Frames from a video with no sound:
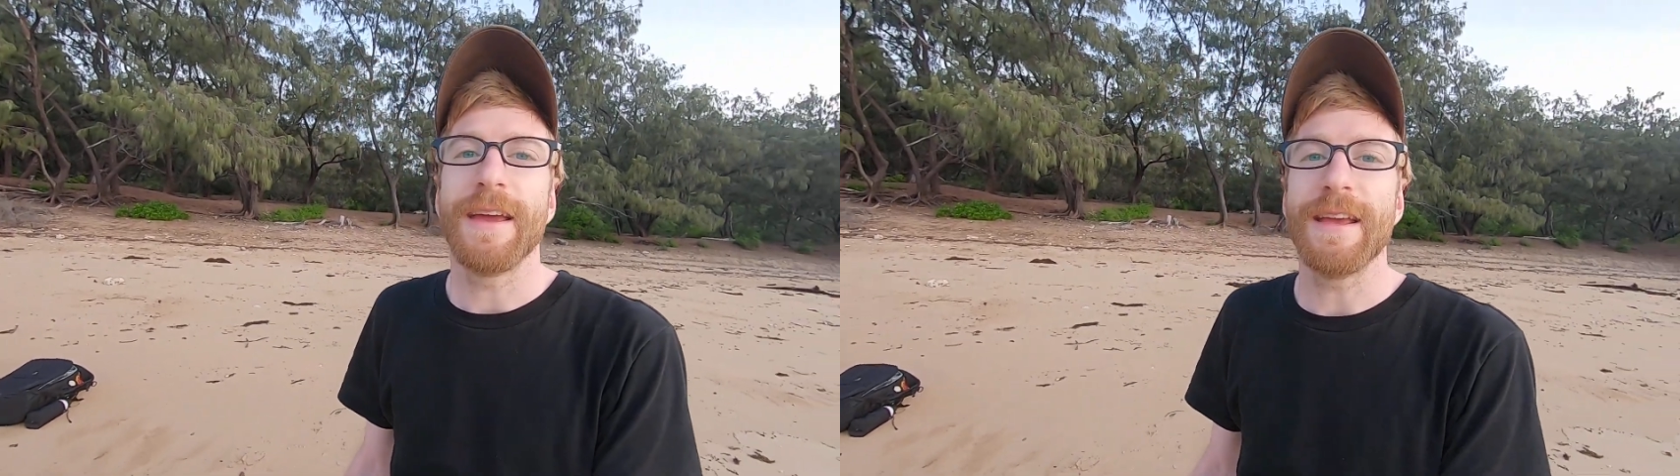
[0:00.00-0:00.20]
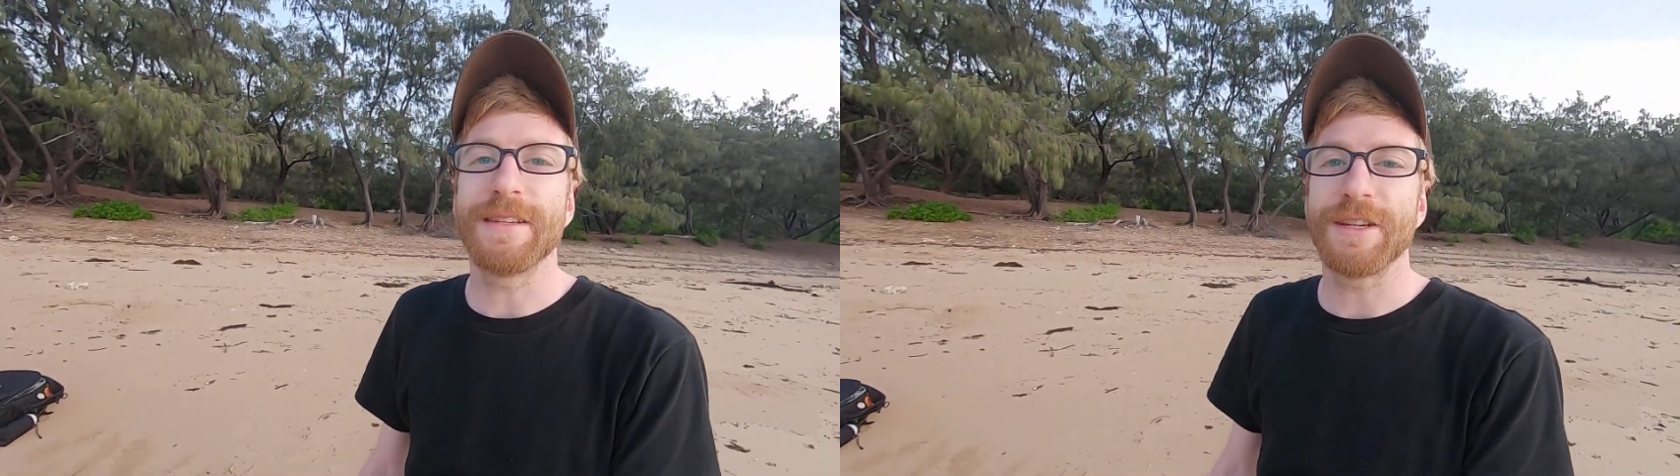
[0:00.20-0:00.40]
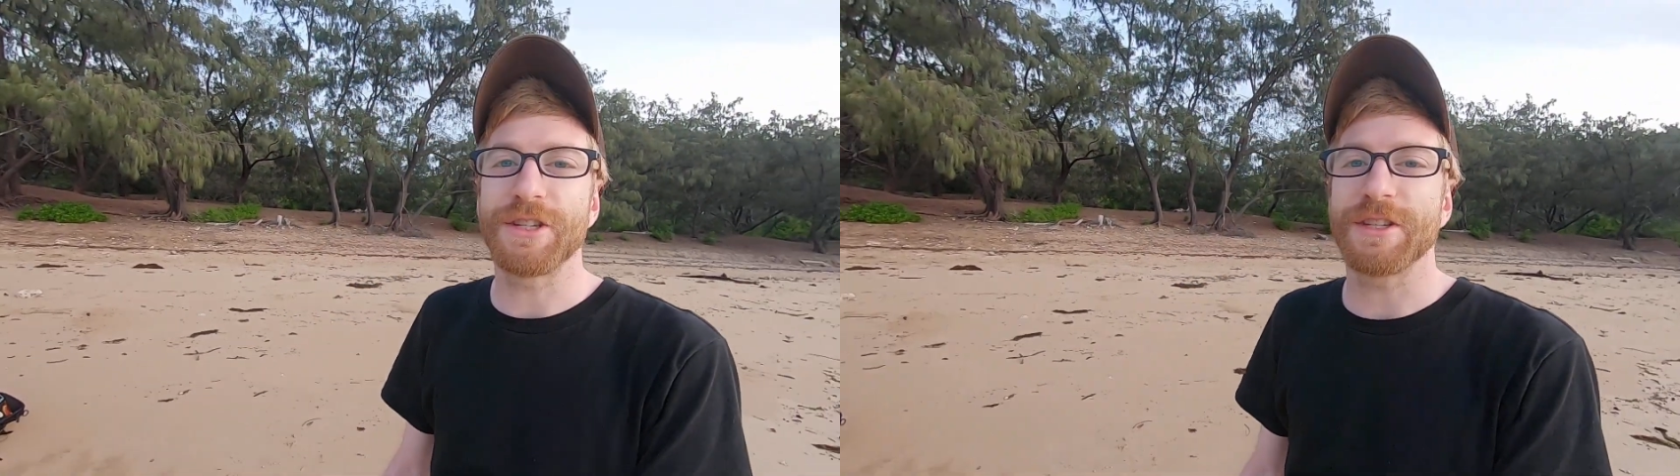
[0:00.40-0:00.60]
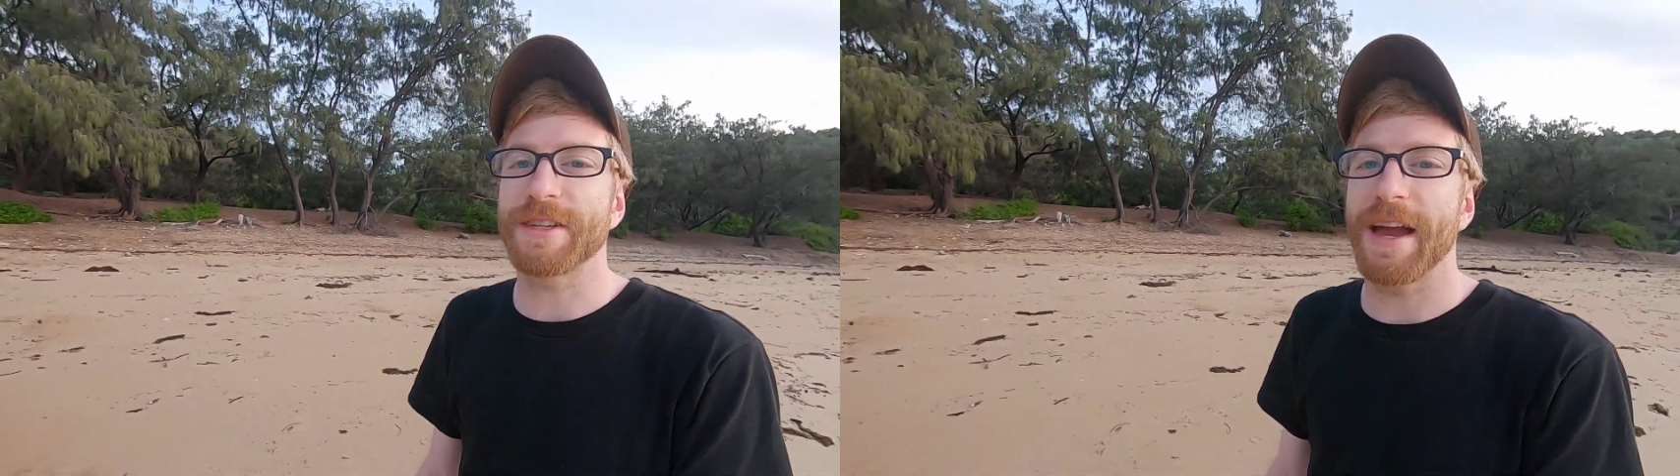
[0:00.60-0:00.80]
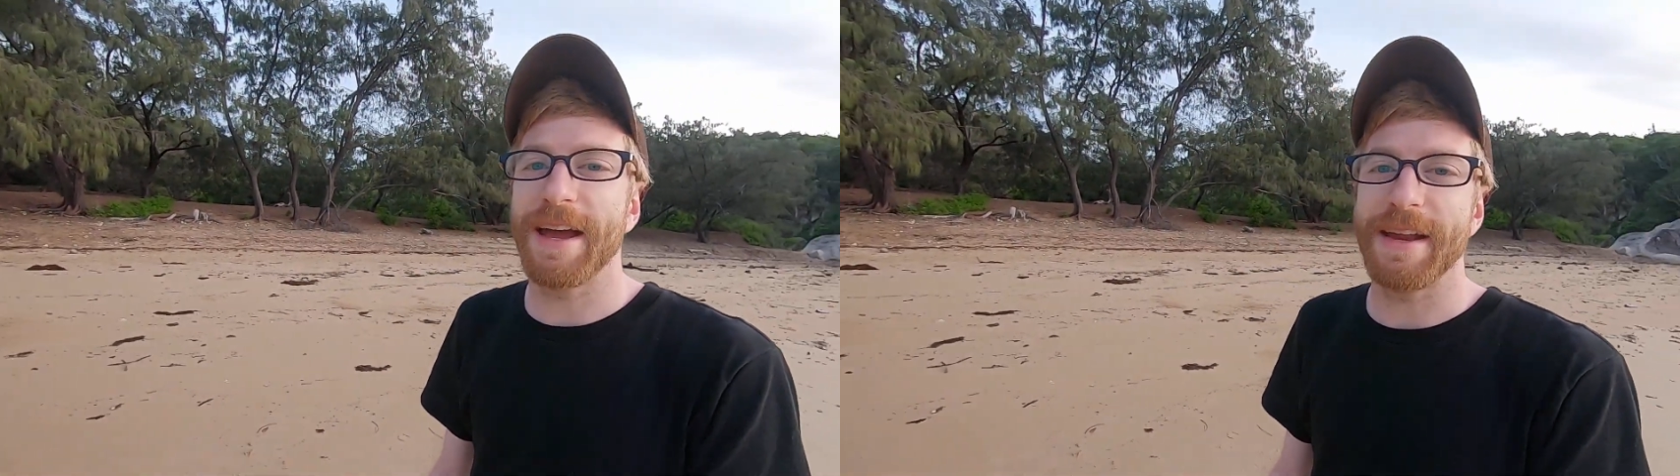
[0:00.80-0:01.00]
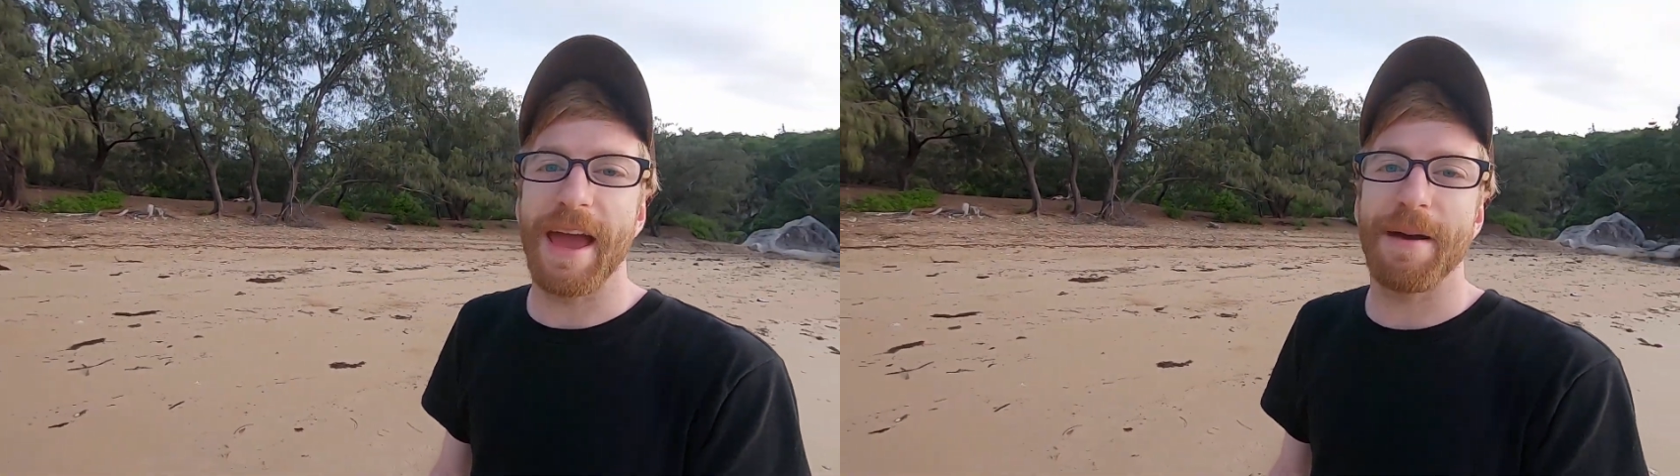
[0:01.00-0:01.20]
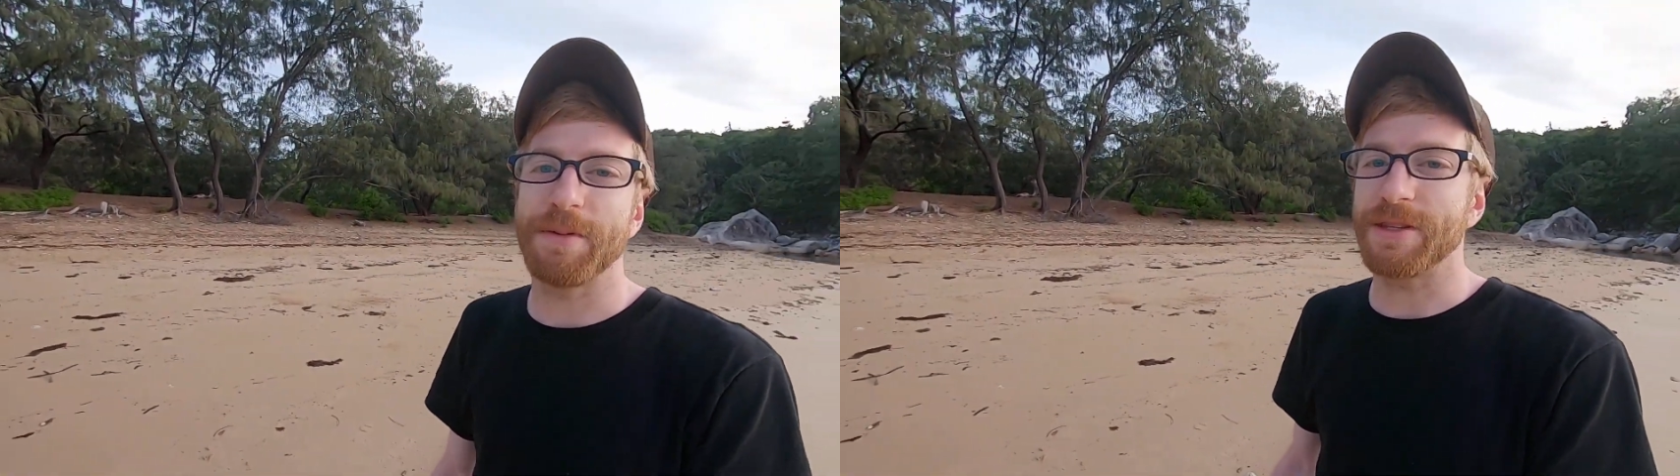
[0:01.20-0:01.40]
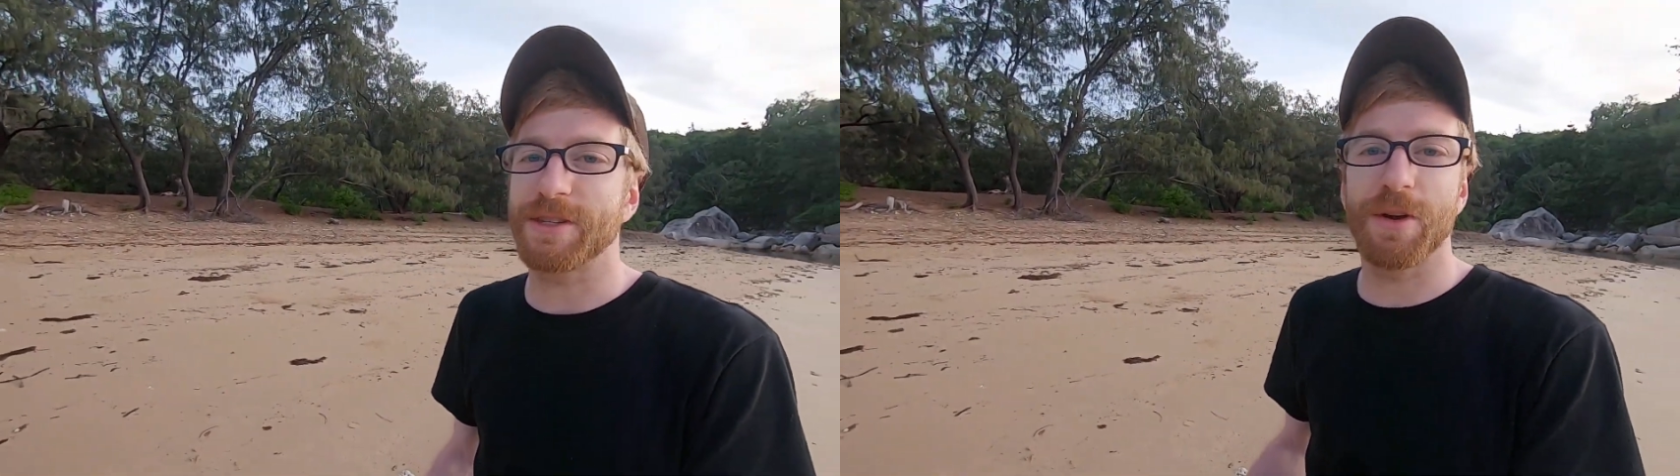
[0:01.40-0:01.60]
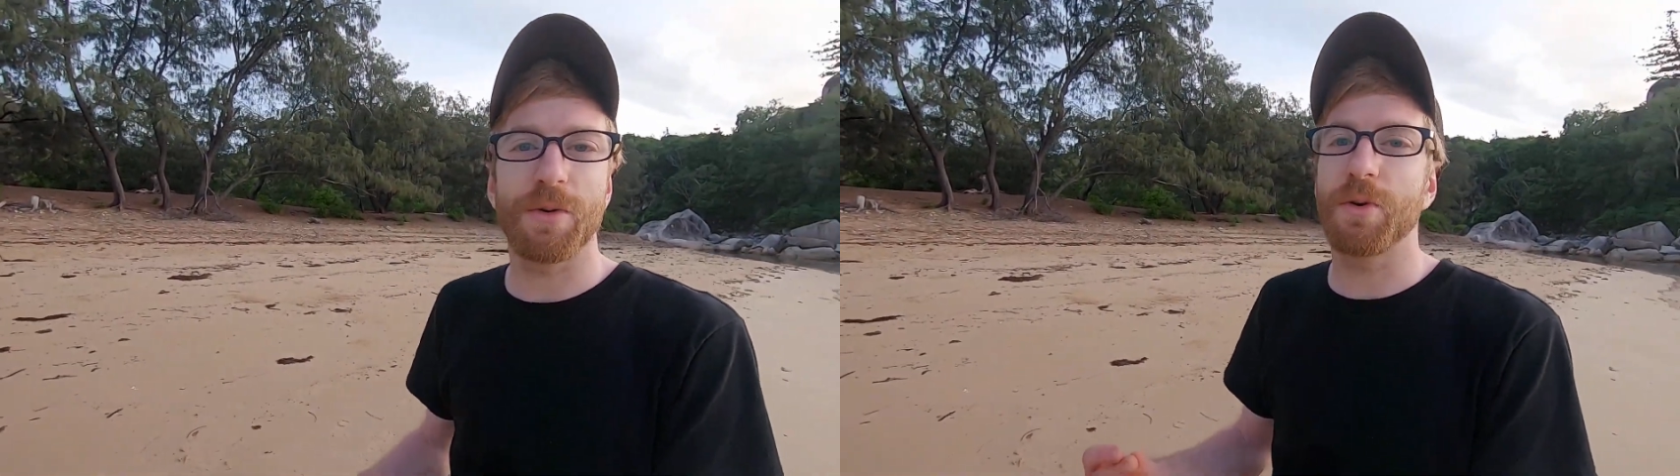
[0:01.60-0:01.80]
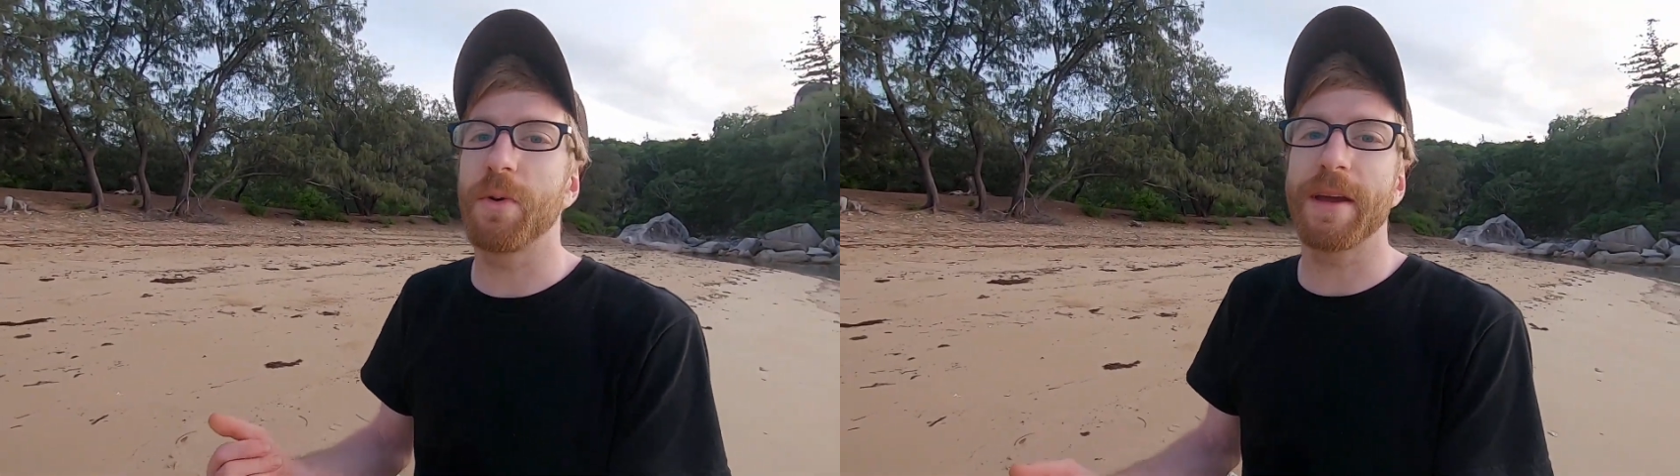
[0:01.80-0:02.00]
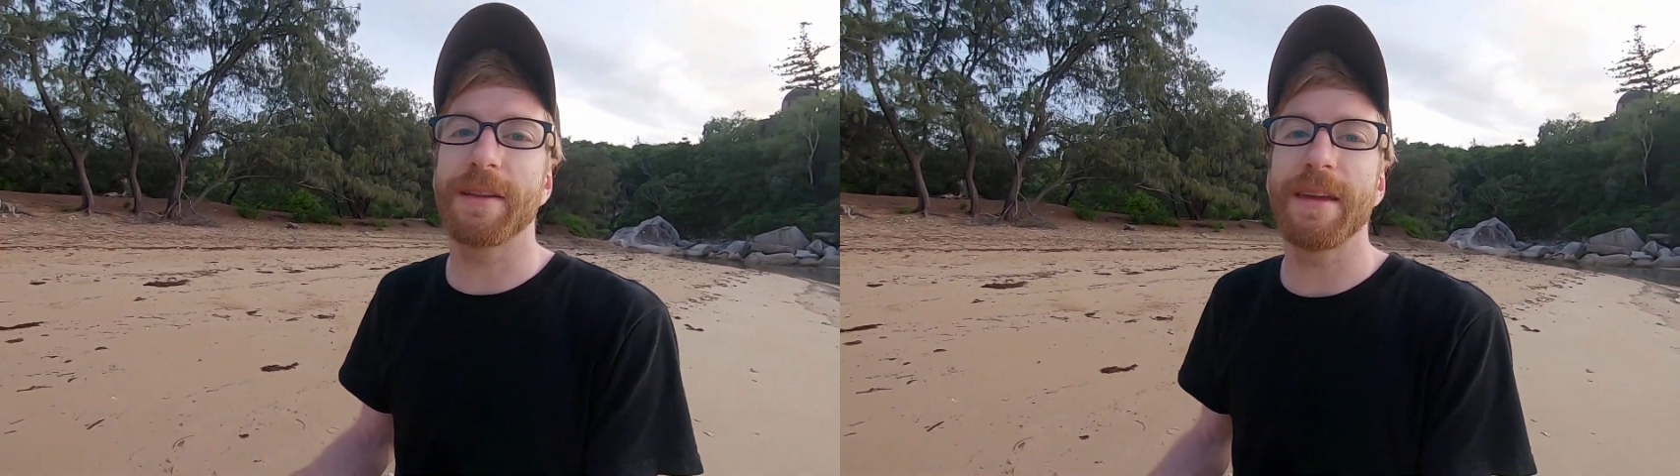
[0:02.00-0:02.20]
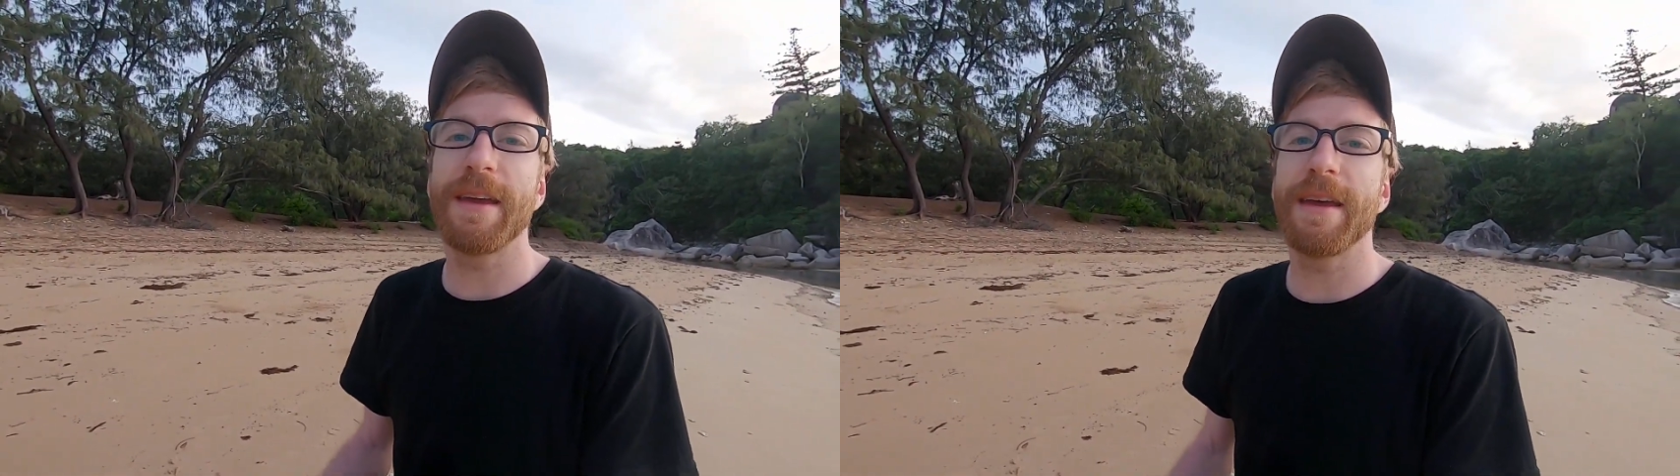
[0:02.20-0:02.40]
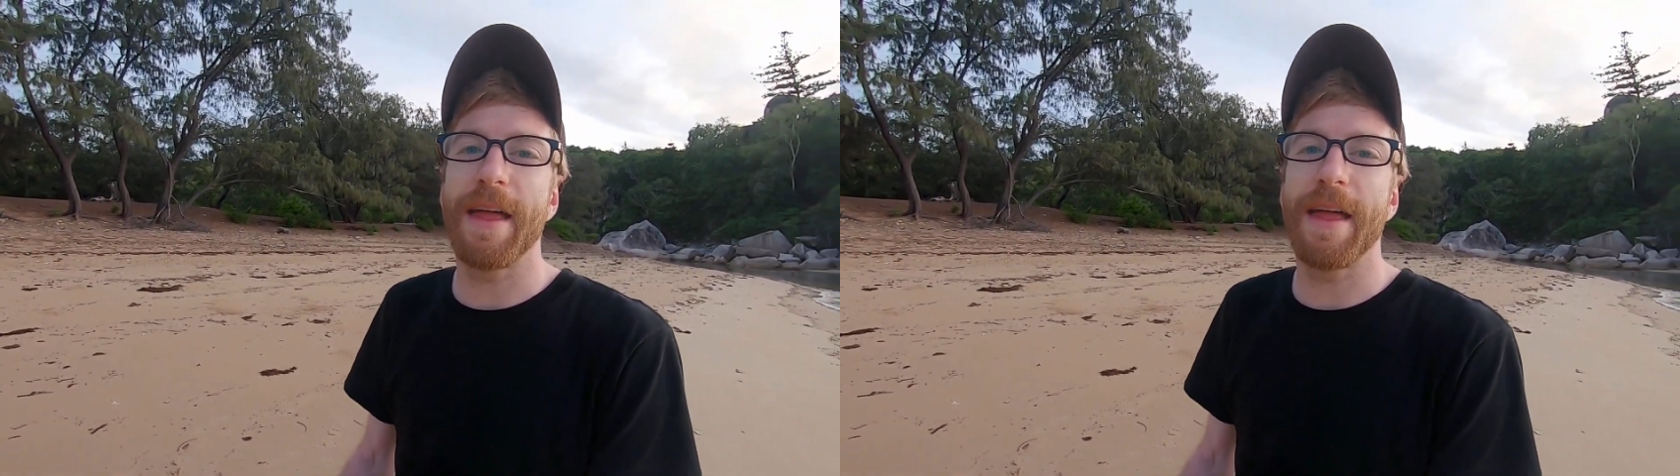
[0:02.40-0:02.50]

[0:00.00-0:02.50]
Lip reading: is it's just kind of happens so quickly,